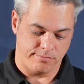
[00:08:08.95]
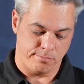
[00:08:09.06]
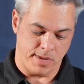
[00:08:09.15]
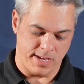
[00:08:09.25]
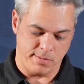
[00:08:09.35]

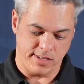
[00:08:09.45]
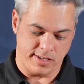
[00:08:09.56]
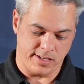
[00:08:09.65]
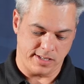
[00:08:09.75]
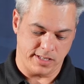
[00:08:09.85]
Maybe
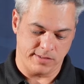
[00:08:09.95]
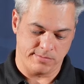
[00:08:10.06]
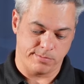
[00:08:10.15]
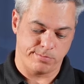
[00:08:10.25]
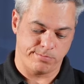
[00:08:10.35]
the
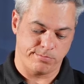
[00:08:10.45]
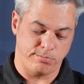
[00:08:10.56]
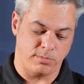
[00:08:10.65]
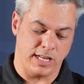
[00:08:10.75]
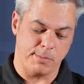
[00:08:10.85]

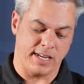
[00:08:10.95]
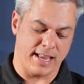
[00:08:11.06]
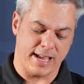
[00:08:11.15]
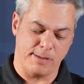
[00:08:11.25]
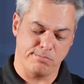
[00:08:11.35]
lemon
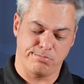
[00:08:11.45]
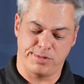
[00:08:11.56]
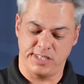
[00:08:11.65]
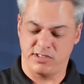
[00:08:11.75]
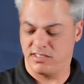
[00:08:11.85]
lime
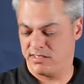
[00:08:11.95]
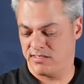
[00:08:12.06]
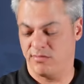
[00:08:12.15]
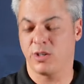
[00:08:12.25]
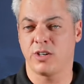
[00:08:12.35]

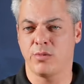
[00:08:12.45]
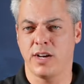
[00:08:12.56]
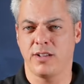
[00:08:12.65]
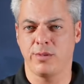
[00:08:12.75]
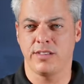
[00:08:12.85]
citrus will go
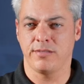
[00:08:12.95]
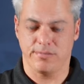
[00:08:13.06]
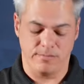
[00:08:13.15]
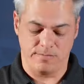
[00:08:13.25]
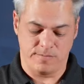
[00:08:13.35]
well
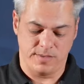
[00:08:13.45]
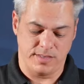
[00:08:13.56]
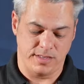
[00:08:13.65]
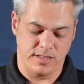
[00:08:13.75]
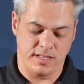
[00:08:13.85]
with
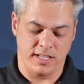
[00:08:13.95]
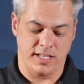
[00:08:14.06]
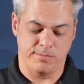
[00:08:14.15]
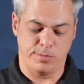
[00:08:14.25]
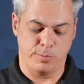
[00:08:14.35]

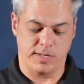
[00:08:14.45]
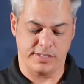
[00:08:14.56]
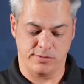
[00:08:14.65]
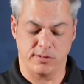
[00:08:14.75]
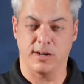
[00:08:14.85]
the
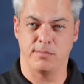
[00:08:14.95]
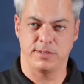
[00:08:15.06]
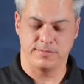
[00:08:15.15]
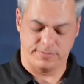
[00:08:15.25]
spiced rum.